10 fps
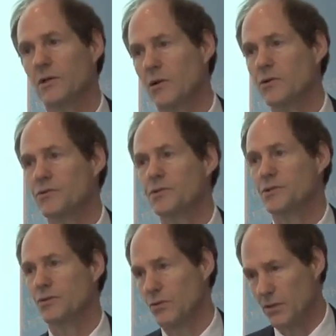a grocery
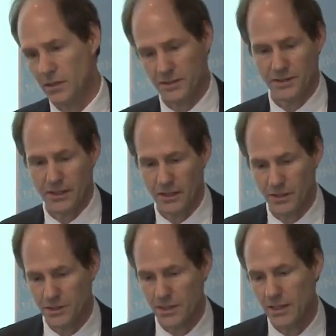store,
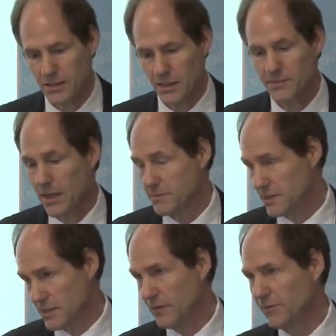there's sometimes a
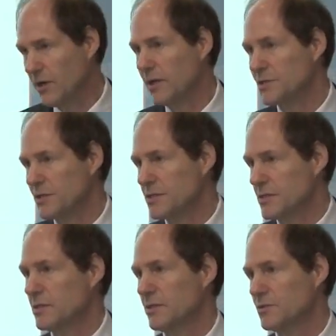
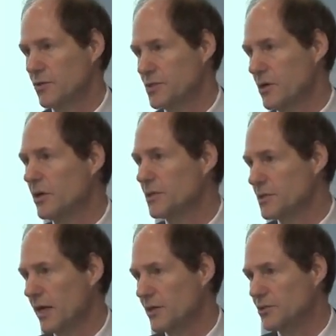self-conscious choice
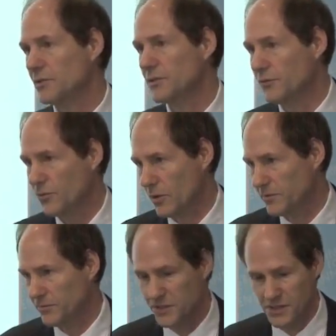architecture in the form
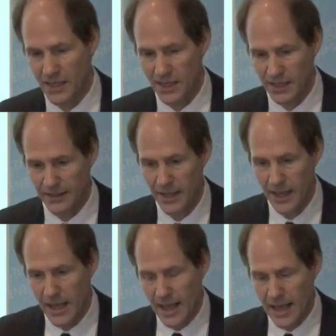of design.
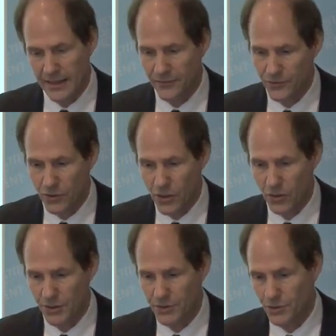And if you
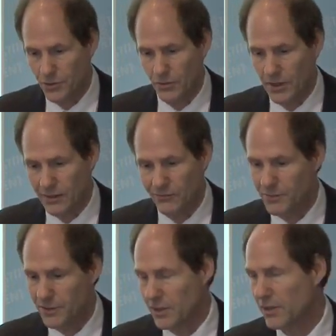go into a
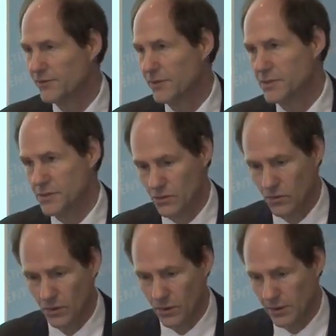government office
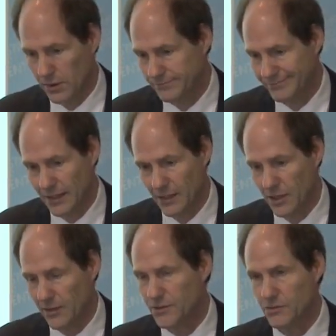or an
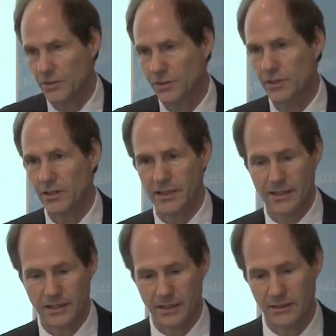office where you're going to
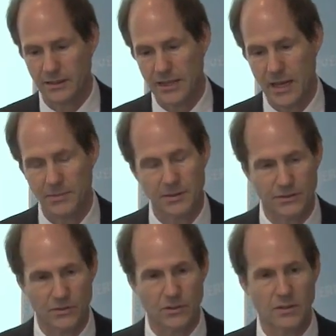get a tablet
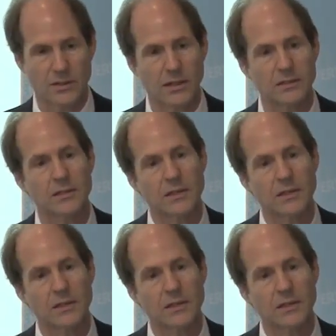or